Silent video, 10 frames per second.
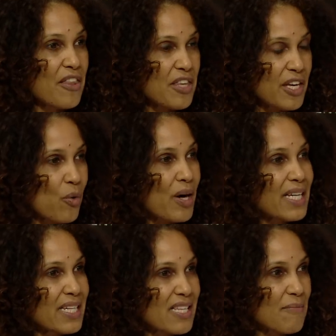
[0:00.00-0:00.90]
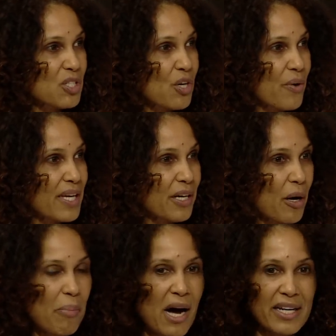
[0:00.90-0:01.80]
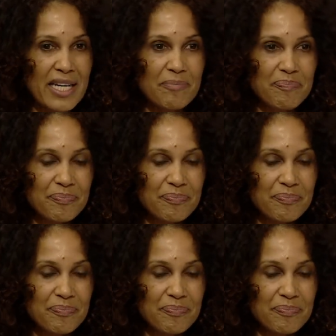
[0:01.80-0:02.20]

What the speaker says: the organisms growing in our body,